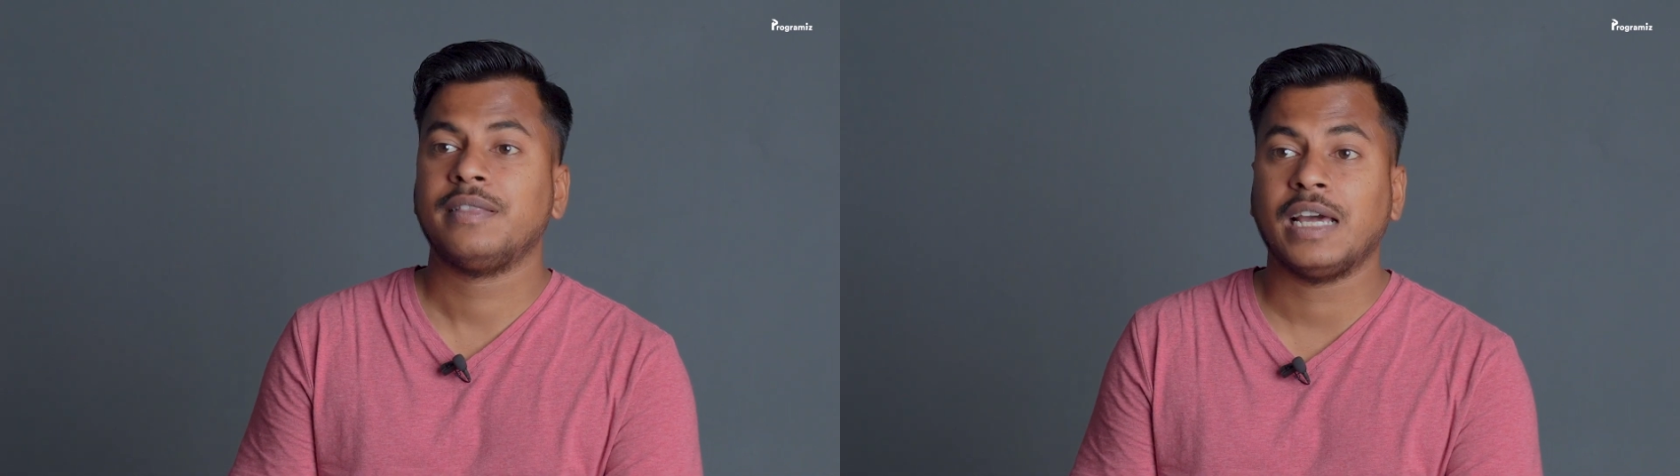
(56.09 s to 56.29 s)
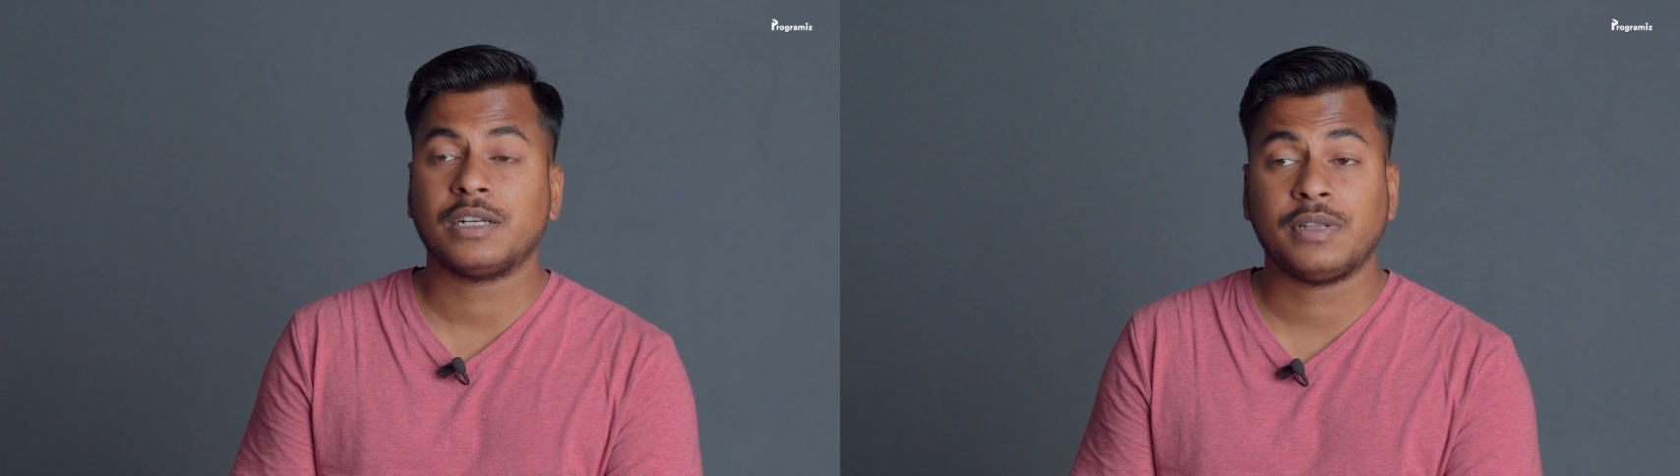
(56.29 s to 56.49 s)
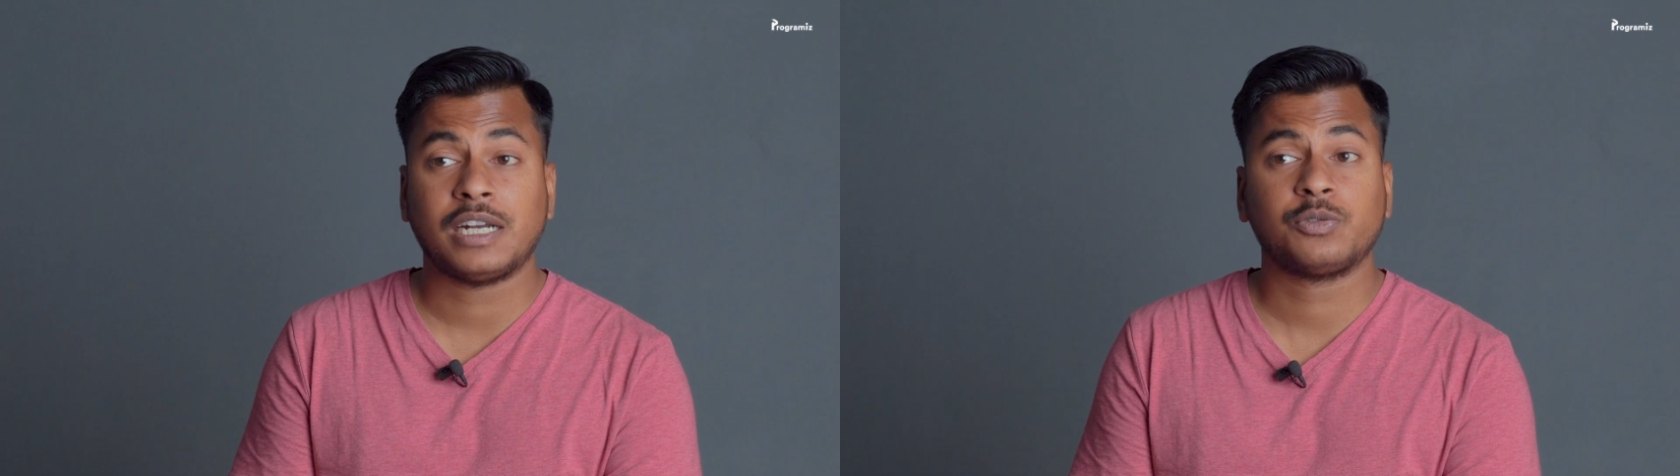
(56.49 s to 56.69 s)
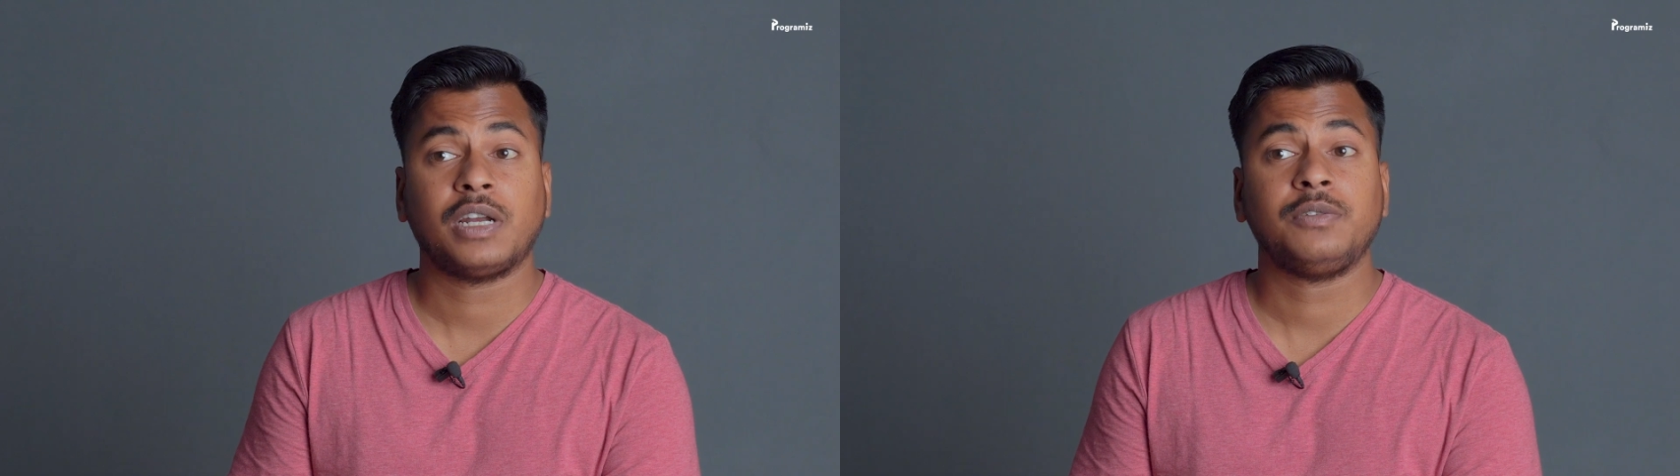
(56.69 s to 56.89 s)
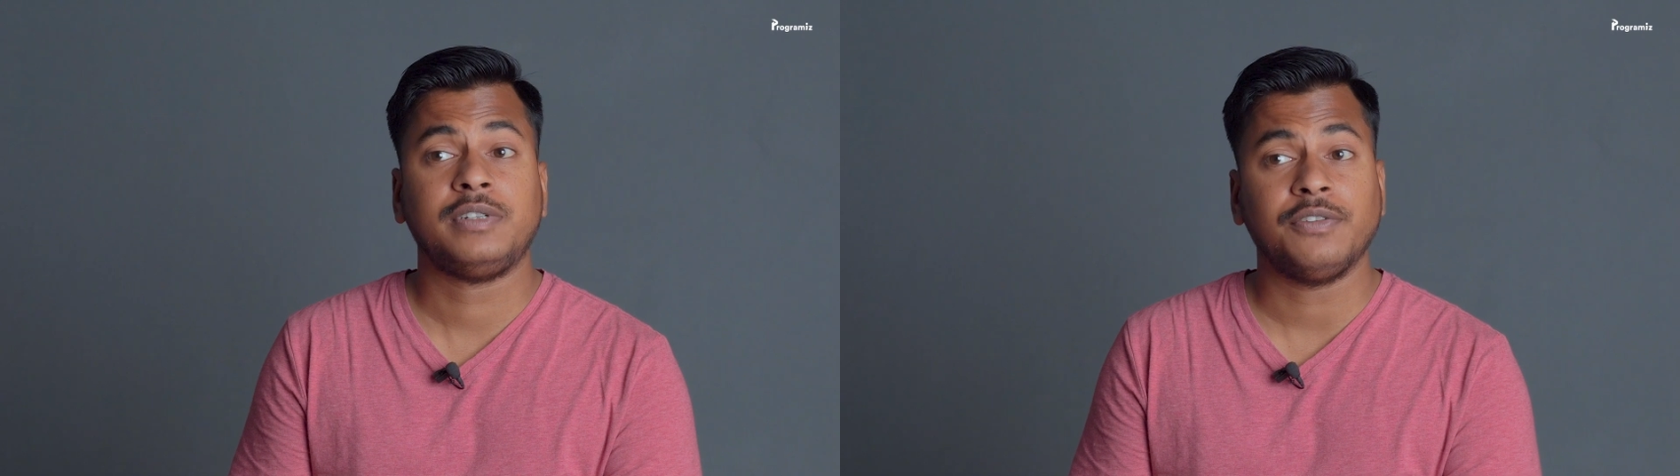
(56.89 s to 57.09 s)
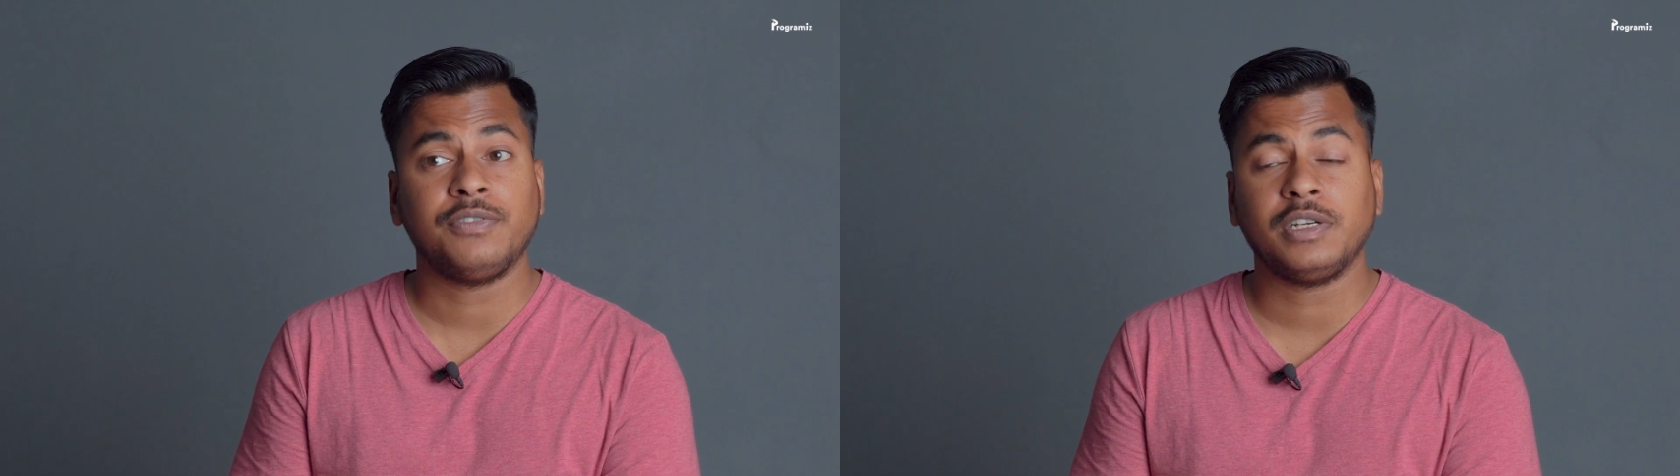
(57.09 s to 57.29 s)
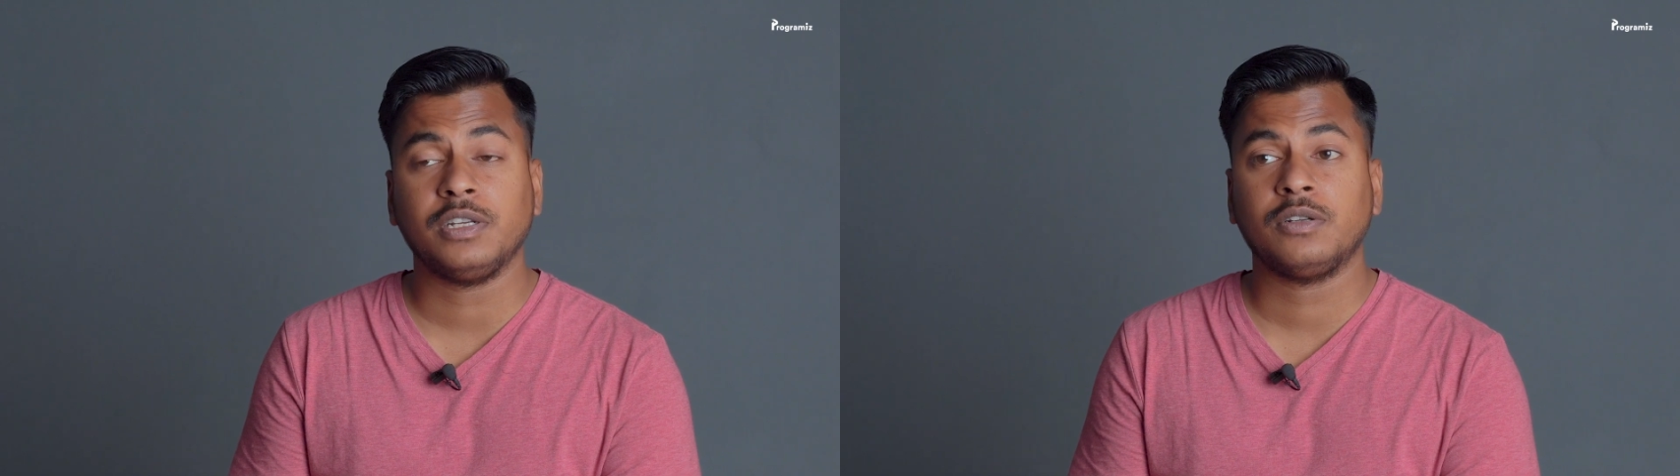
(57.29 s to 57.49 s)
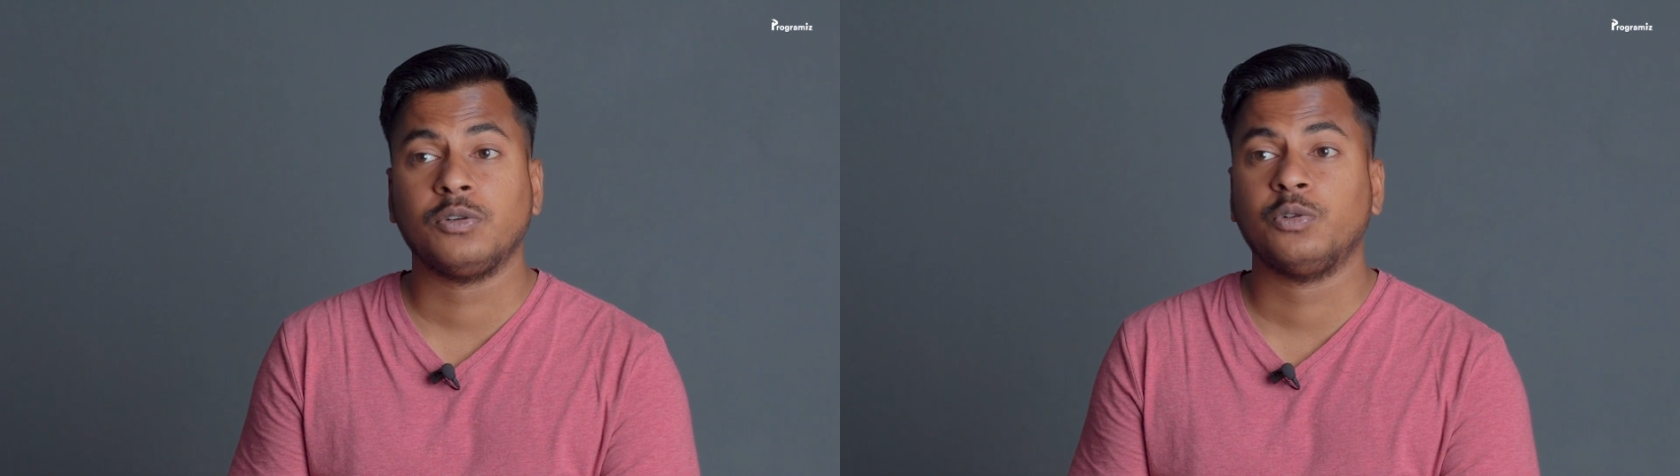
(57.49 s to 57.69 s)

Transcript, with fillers: That, that's why I would definitely